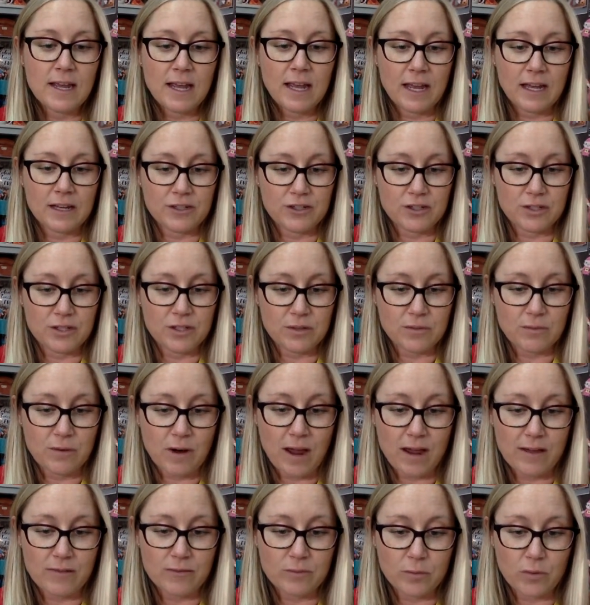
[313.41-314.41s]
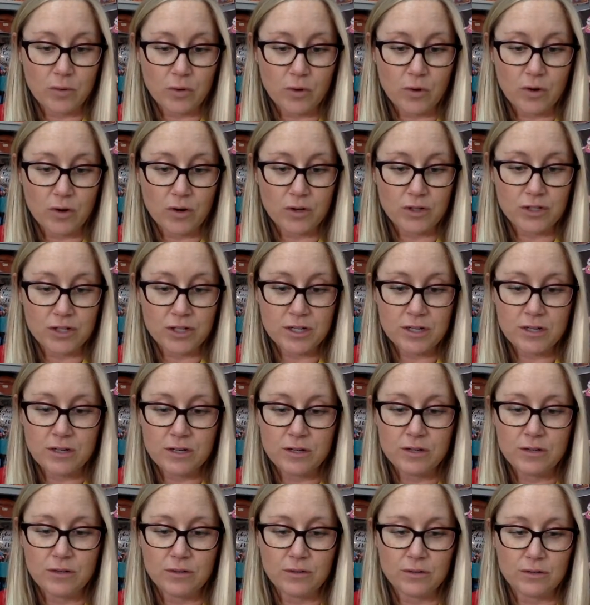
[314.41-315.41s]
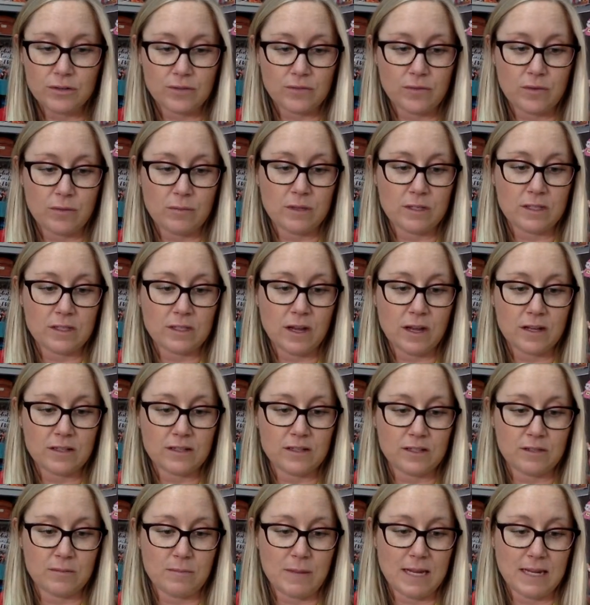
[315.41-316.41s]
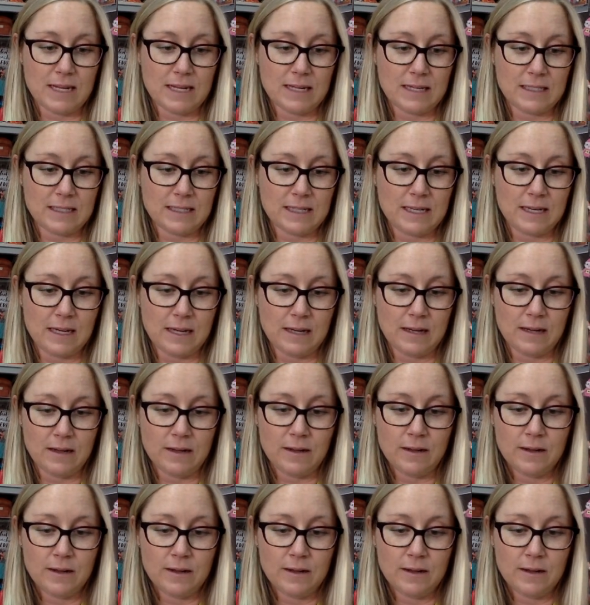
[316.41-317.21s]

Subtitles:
had just arrived with urgent news from the sausage-making city.